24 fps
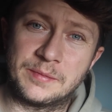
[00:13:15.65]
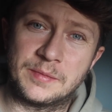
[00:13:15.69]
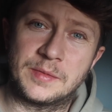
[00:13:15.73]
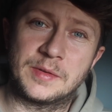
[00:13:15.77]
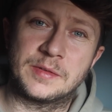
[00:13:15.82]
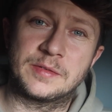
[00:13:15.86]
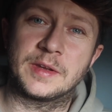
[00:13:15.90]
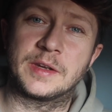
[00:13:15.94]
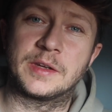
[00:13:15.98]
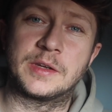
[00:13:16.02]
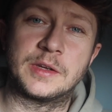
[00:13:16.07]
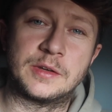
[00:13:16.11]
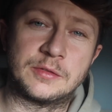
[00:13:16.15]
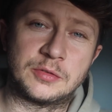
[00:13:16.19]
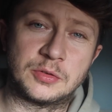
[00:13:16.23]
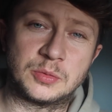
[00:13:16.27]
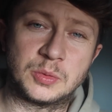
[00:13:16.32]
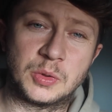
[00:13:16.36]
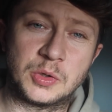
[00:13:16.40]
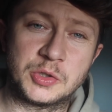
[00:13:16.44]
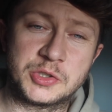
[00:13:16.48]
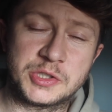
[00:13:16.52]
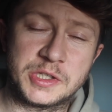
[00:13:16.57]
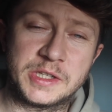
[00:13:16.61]
Thank you for
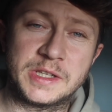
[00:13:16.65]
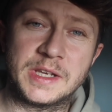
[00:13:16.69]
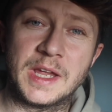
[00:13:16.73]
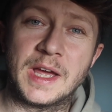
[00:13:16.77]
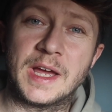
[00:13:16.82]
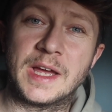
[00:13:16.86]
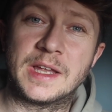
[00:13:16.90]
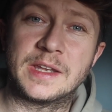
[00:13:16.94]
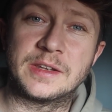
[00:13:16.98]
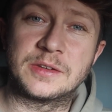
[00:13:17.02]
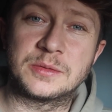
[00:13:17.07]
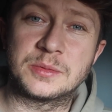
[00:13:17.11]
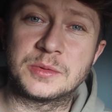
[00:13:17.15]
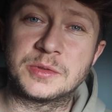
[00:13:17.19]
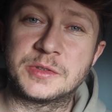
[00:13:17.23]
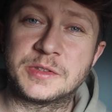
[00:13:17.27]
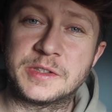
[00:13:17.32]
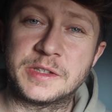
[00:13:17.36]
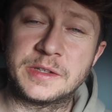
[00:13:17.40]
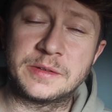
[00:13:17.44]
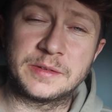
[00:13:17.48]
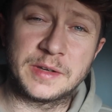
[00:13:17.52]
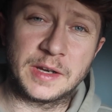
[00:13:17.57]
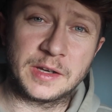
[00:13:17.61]
watching, and we'll
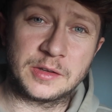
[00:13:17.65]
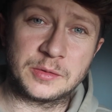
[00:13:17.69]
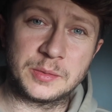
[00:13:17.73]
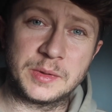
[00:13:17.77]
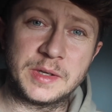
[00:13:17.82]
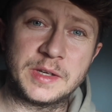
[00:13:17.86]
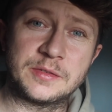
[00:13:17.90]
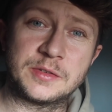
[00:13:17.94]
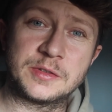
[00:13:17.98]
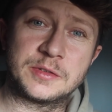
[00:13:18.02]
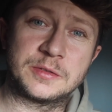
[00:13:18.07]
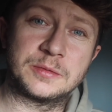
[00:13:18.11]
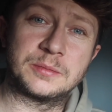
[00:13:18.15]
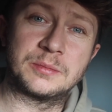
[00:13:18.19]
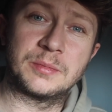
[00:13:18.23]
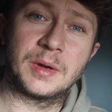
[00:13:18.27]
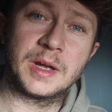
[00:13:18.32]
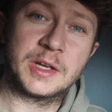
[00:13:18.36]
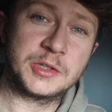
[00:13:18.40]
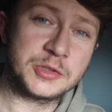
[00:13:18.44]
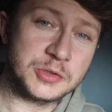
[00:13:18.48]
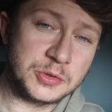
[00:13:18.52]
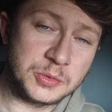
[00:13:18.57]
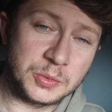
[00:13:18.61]
see you next week for some
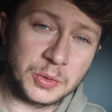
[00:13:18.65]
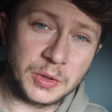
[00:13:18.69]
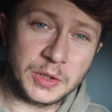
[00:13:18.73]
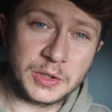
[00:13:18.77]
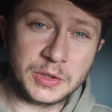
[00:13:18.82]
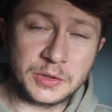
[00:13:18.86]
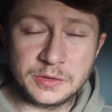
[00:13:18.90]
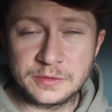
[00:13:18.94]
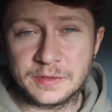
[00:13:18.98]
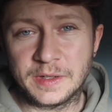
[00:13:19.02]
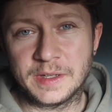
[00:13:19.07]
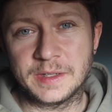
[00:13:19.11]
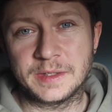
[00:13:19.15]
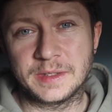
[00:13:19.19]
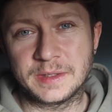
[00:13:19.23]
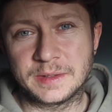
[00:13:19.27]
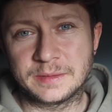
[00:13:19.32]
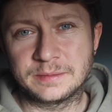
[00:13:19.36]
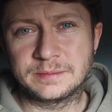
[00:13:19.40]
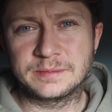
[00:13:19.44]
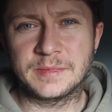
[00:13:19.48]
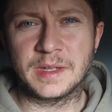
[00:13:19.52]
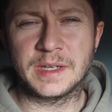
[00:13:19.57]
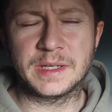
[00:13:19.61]
actual work on the van.
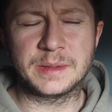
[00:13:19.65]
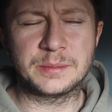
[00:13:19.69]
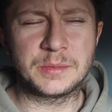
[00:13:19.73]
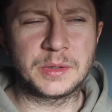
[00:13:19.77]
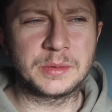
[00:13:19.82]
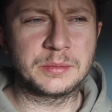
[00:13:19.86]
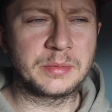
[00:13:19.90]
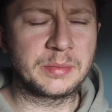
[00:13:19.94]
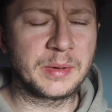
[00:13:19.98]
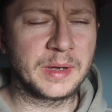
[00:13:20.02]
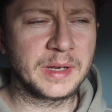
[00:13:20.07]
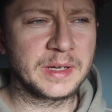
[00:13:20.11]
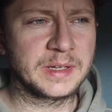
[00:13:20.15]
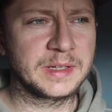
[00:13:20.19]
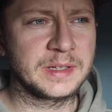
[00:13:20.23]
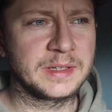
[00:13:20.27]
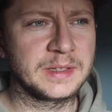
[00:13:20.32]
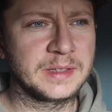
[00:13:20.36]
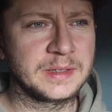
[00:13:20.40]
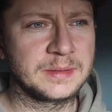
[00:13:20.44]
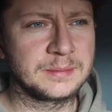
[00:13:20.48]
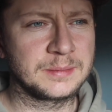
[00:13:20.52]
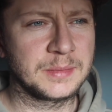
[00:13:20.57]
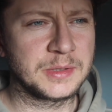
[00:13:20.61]
Danni might be back,
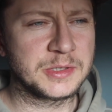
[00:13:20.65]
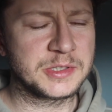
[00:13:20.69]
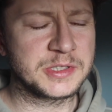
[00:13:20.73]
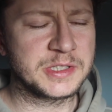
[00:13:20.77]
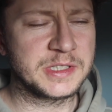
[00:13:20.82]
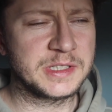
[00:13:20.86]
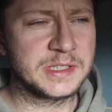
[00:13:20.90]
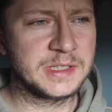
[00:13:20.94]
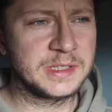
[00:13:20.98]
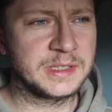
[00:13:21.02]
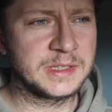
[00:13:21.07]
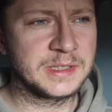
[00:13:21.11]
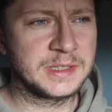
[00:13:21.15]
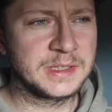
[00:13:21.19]
might she?